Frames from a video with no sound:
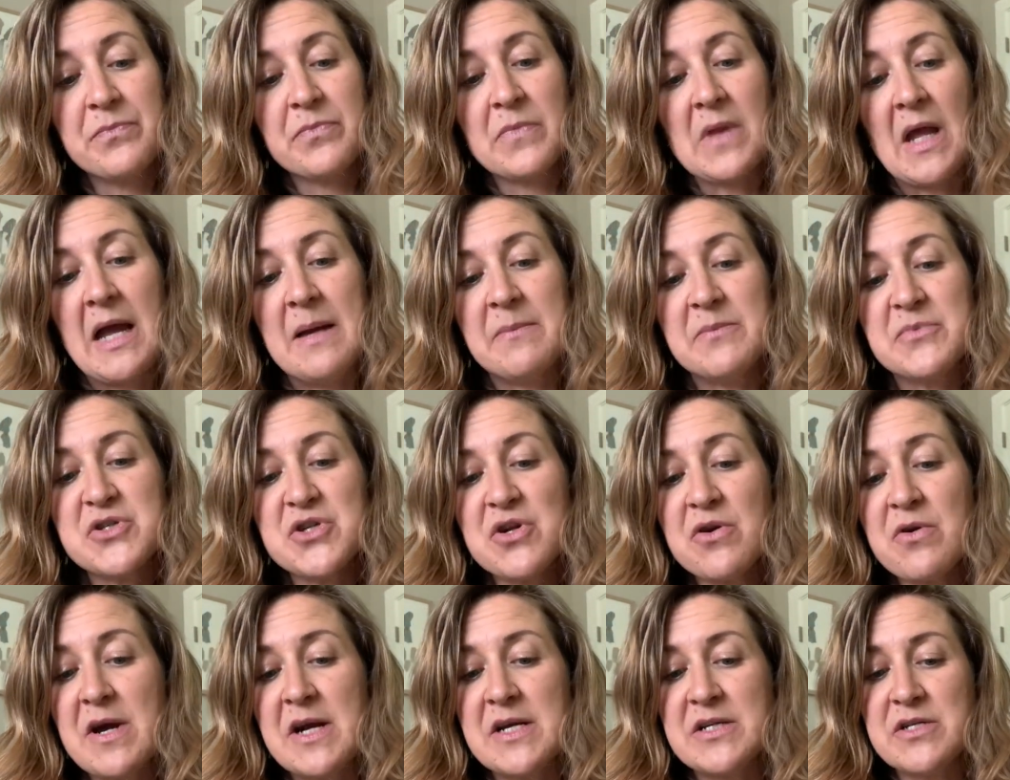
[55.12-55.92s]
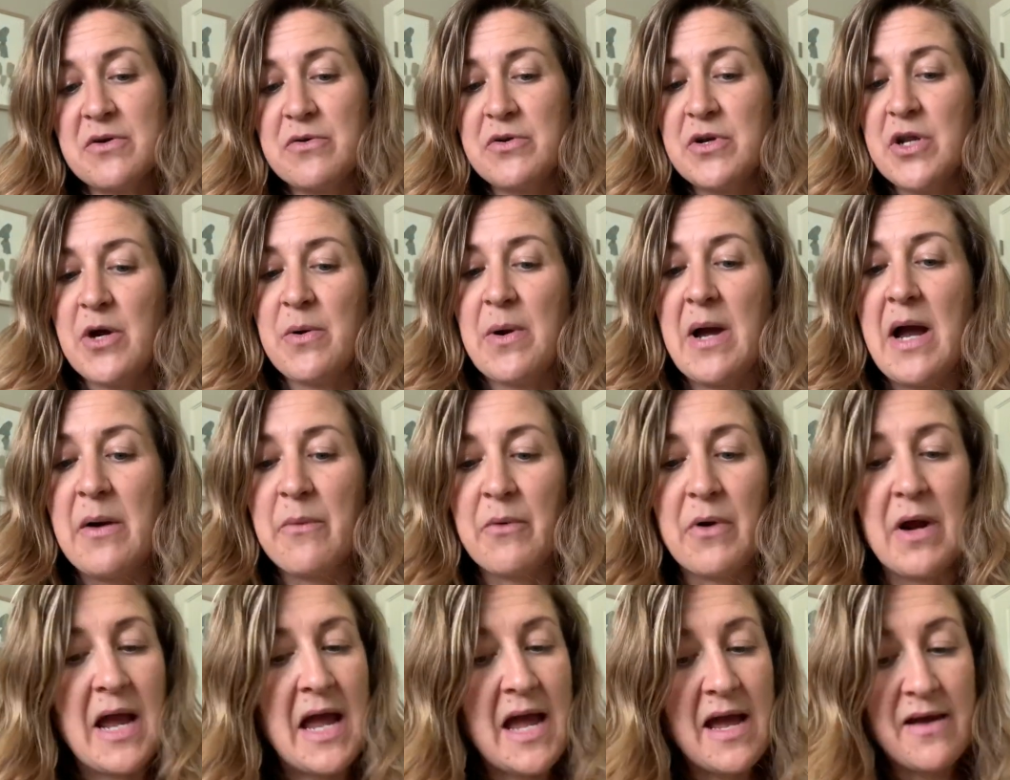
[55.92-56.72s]
I'm sure I don't know how
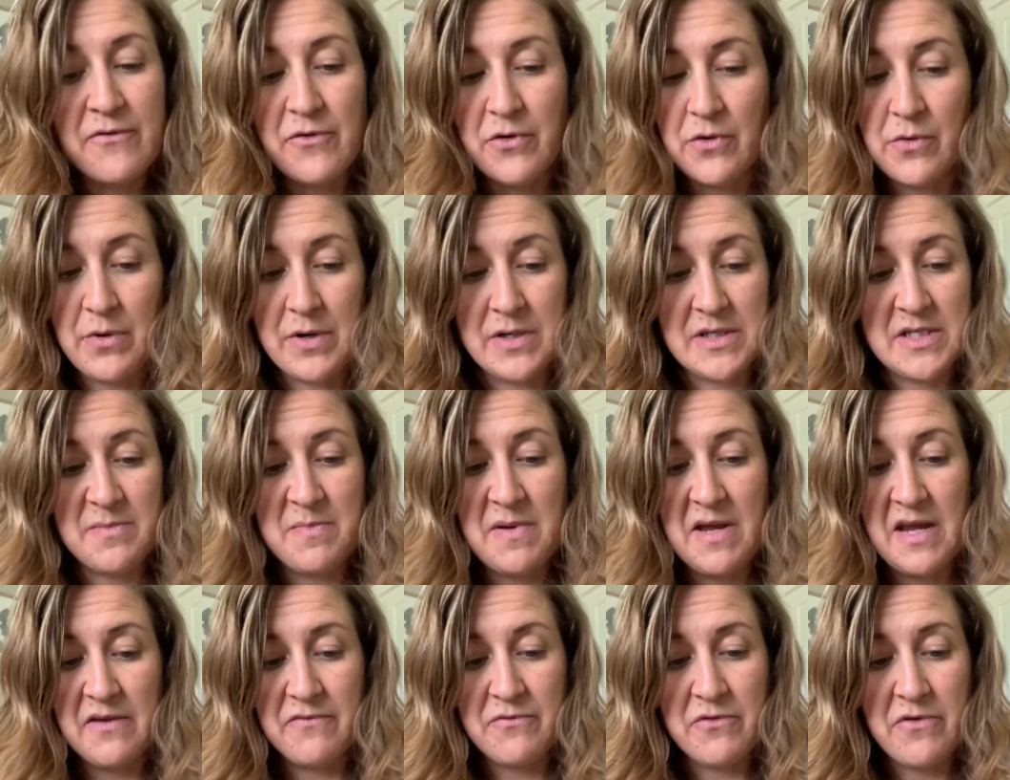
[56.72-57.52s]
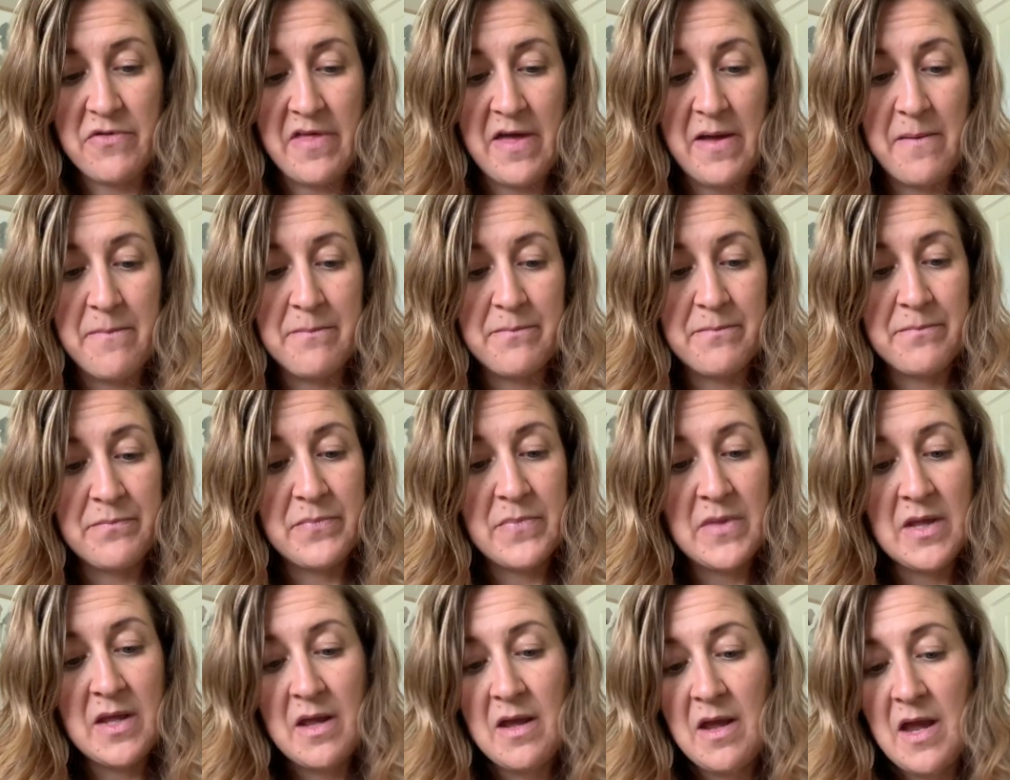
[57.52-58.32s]
we're ever going to pay for them.
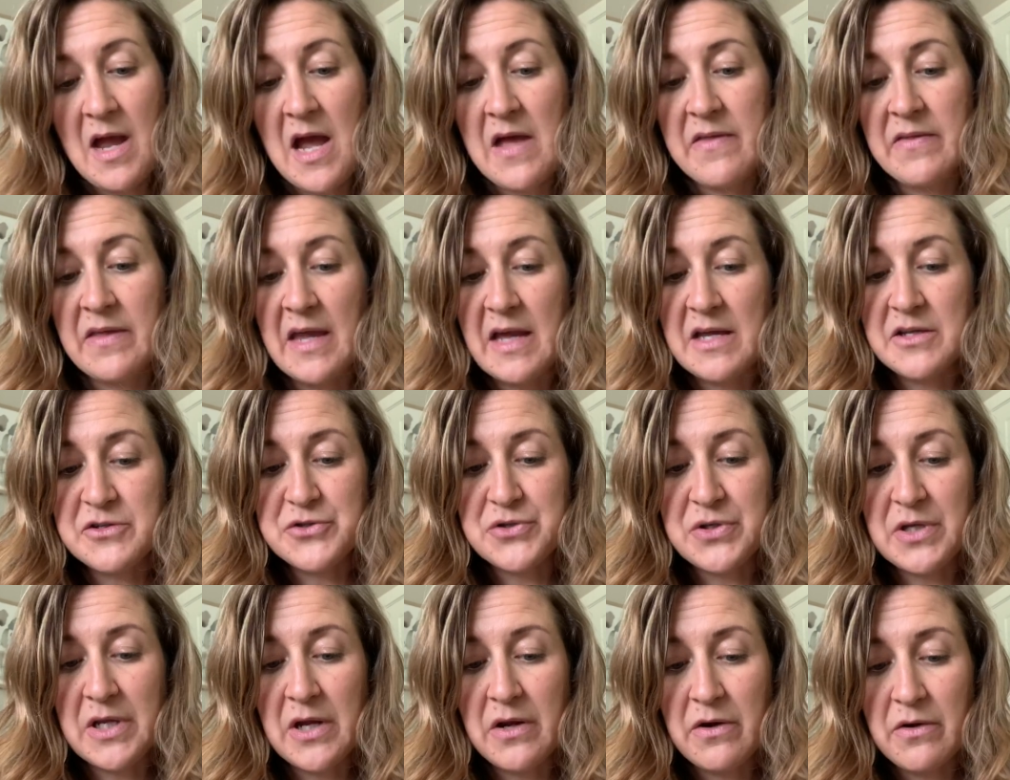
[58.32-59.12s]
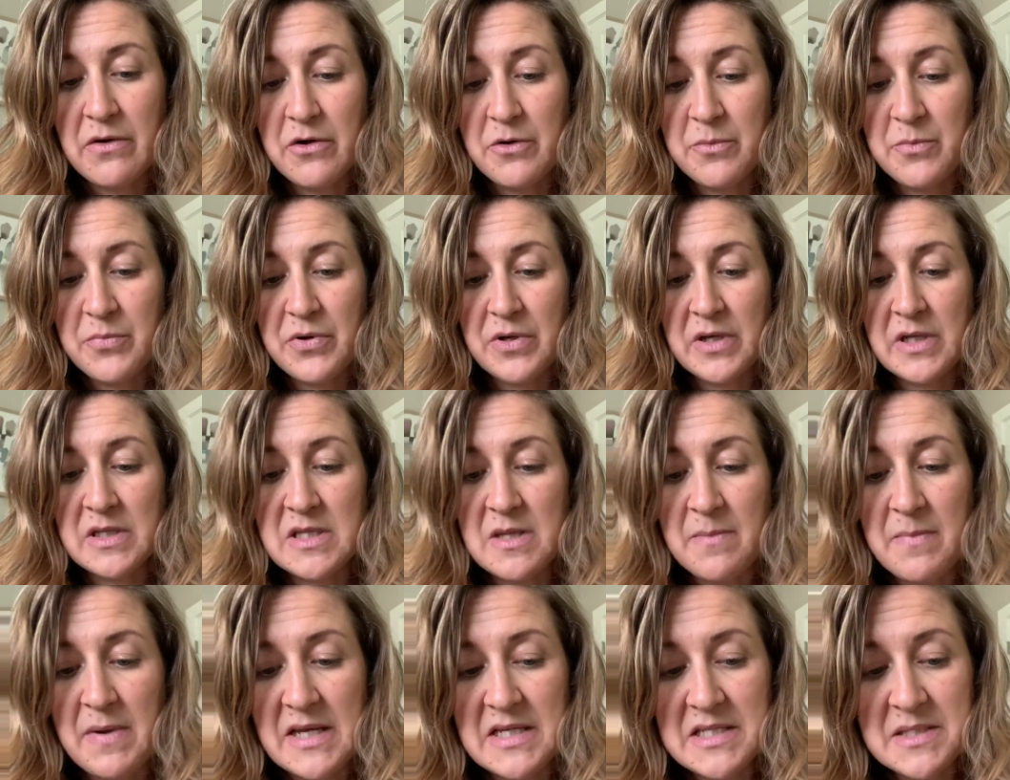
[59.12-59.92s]
And the engineer who put in
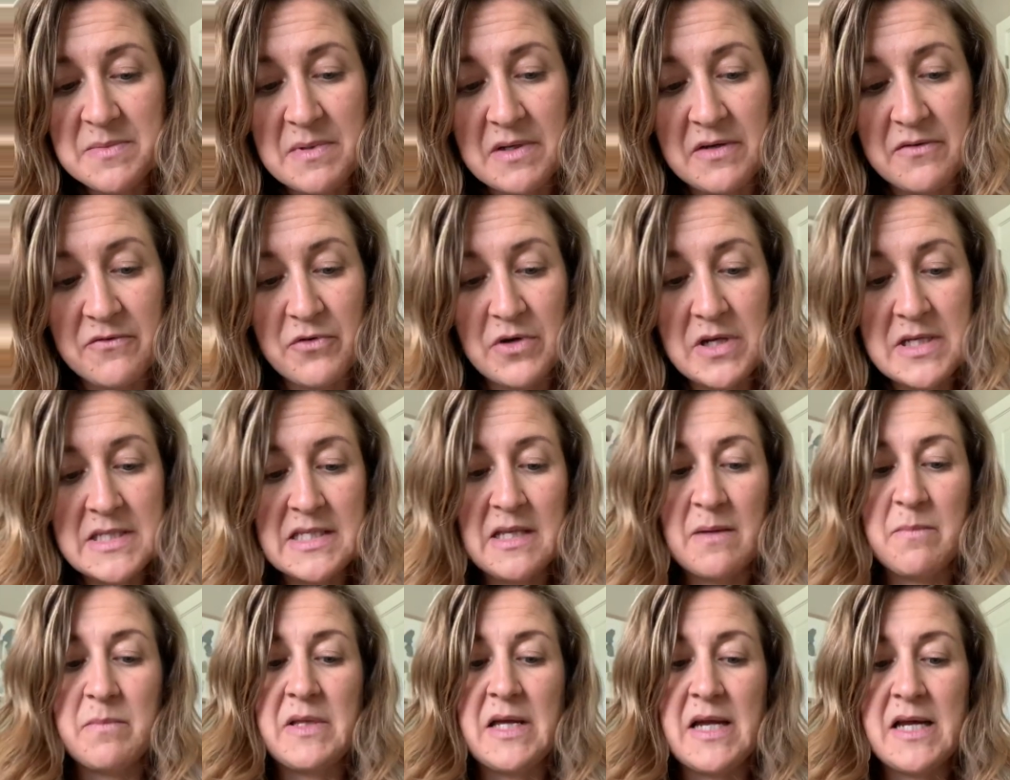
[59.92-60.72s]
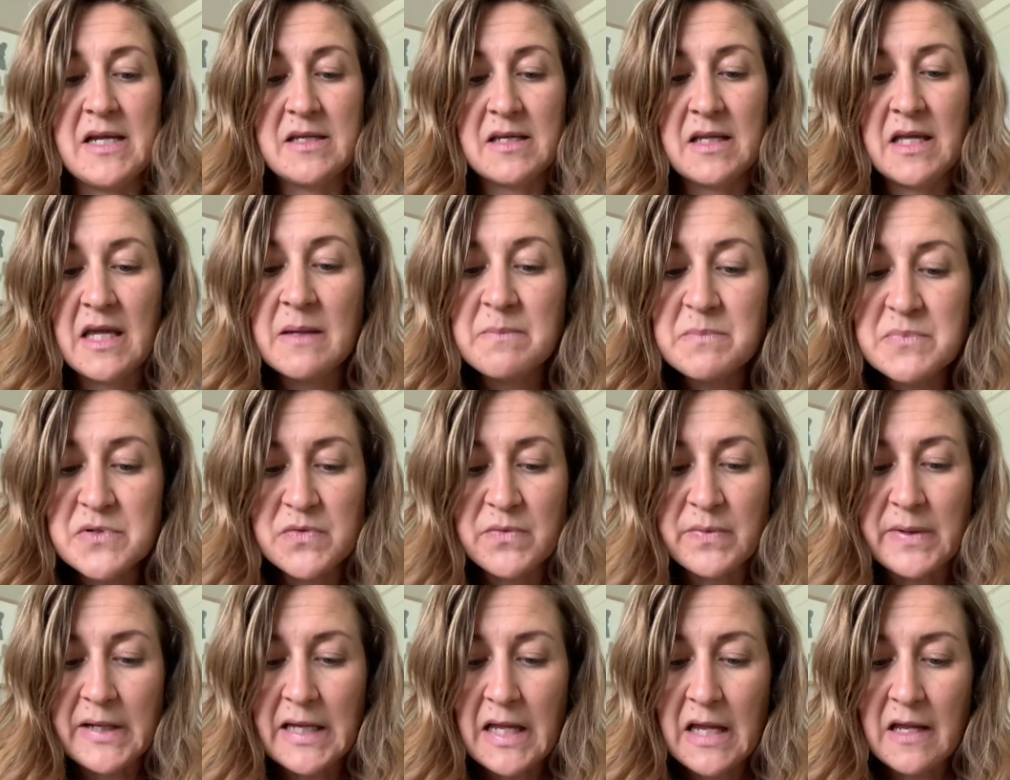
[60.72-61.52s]
the basement freezing plant keeps
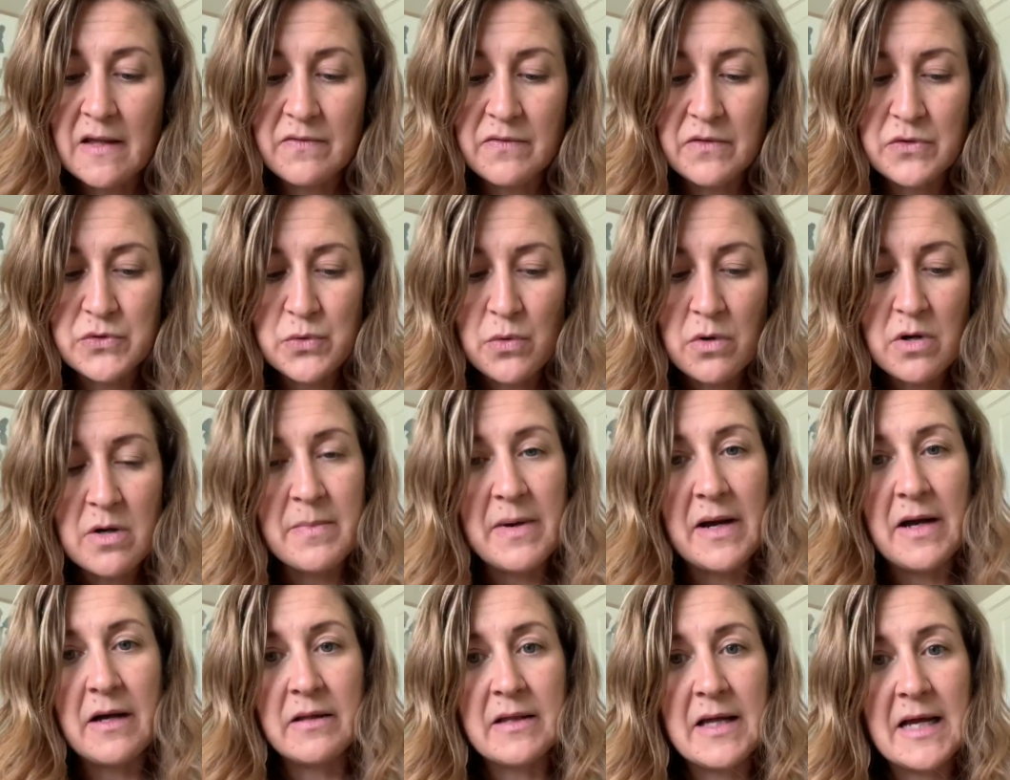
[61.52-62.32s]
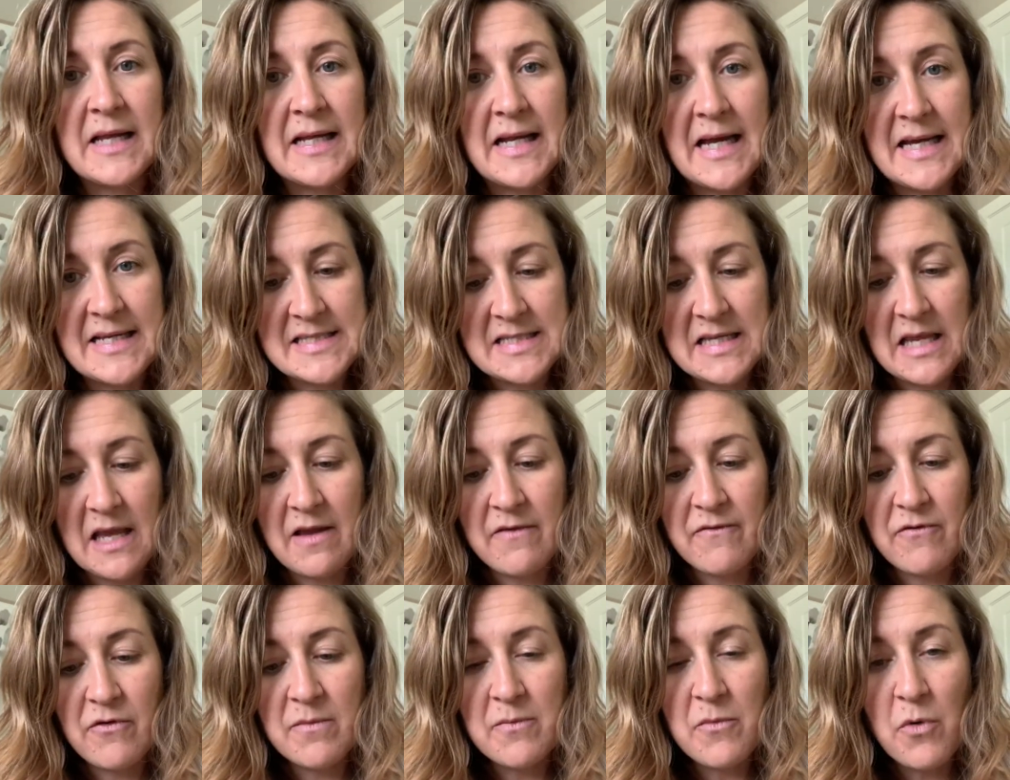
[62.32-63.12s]
ringing the doorbell and
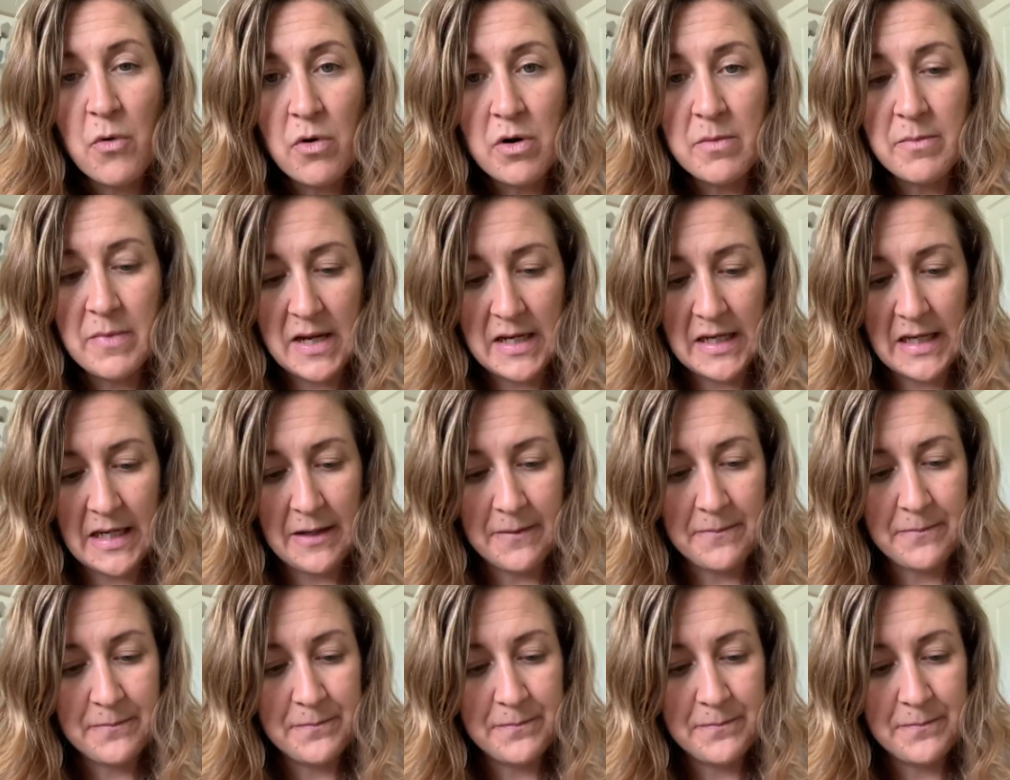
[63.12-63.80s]
asking for more money."